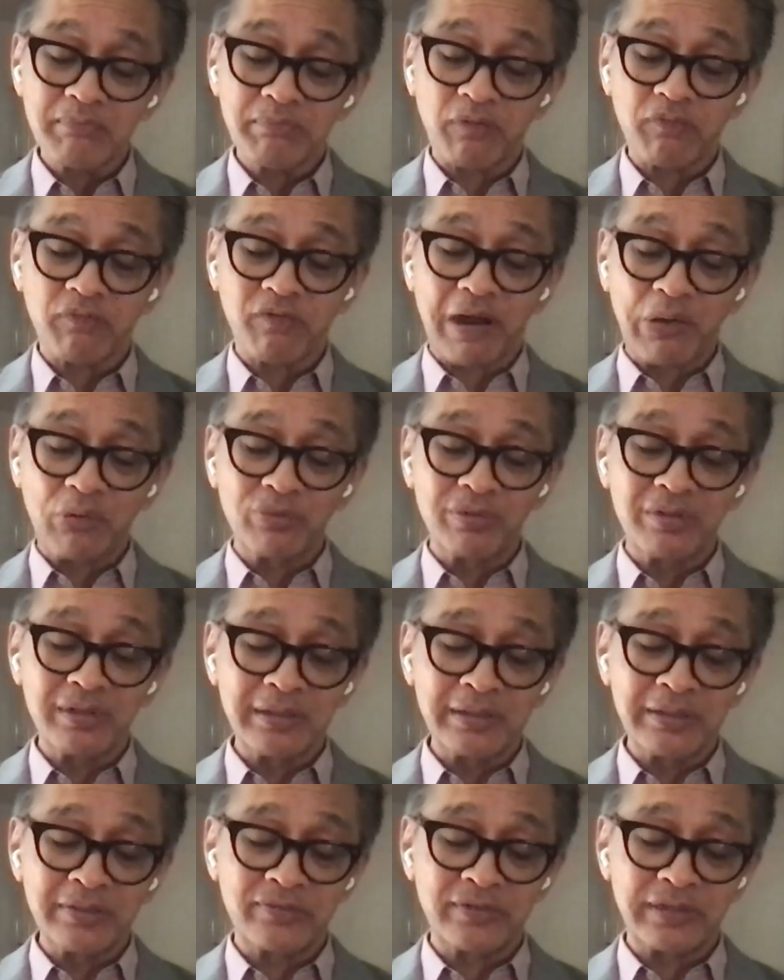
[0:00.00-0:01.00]

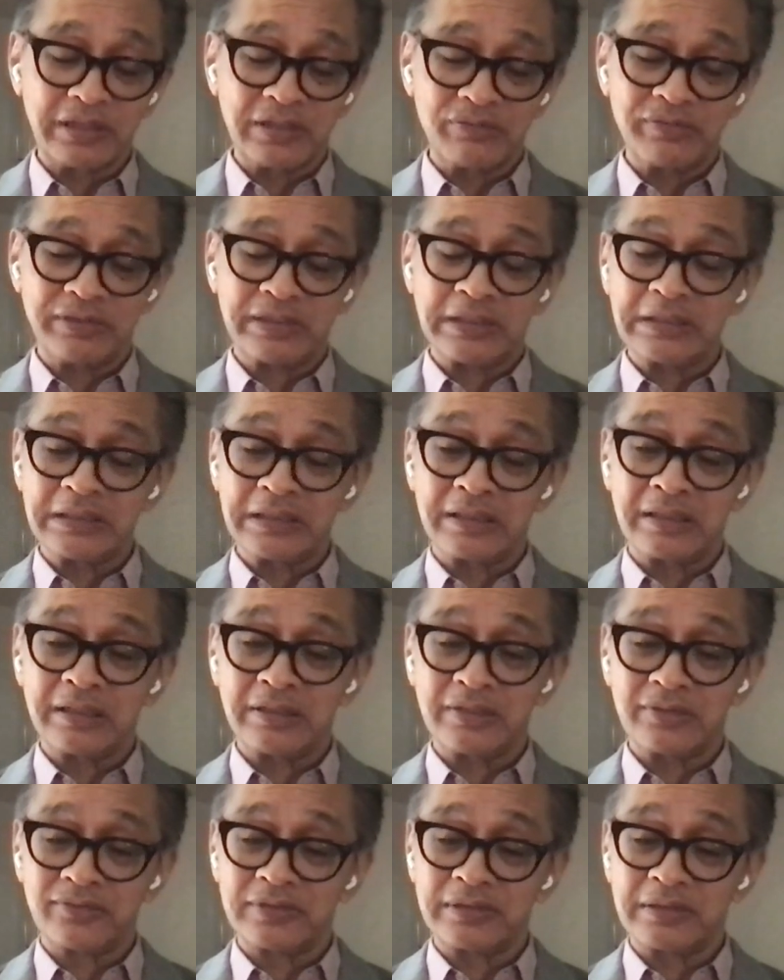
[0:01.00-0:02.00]
profoundly significant
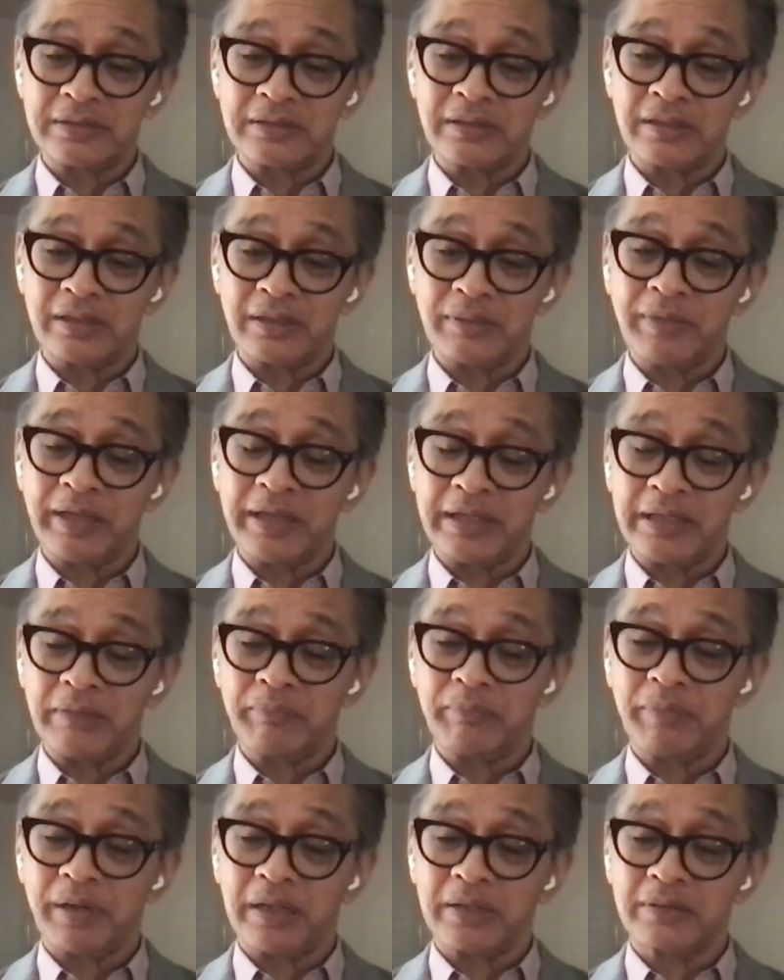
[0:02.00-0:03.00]
occurs in the
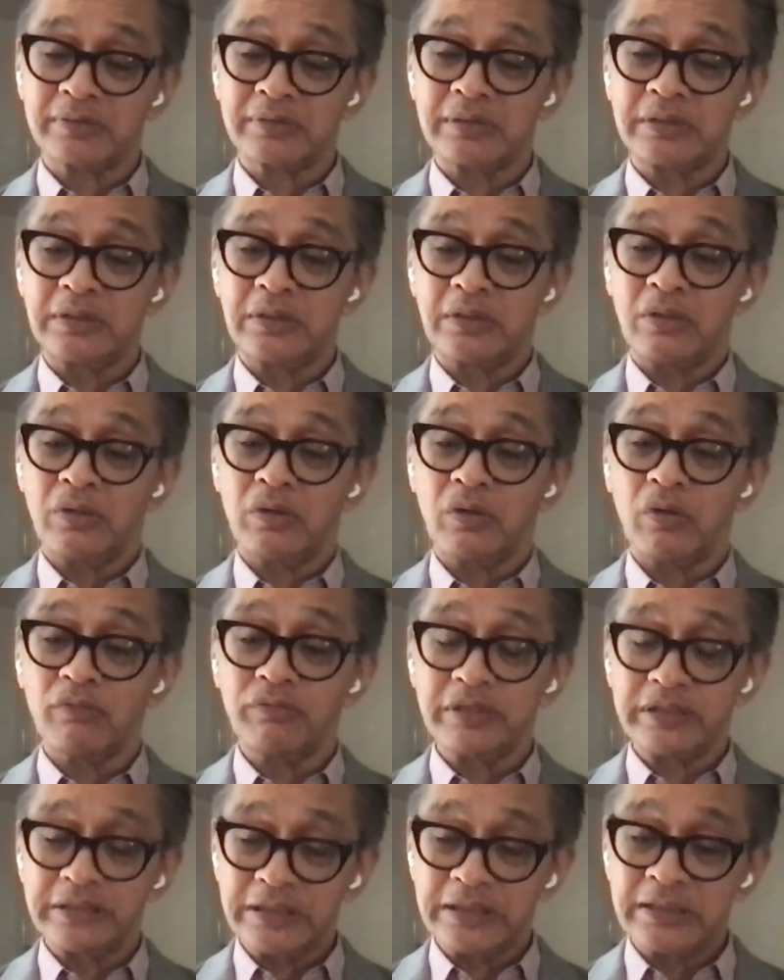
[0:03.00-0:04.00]
remaining part
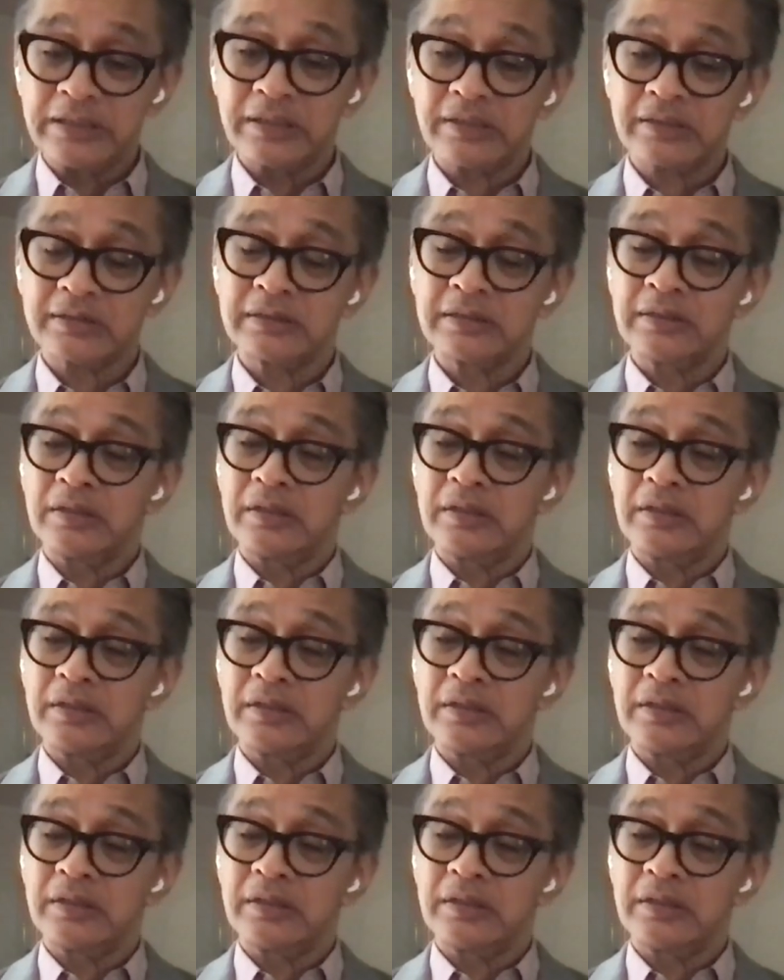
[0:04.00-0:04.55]
of the year,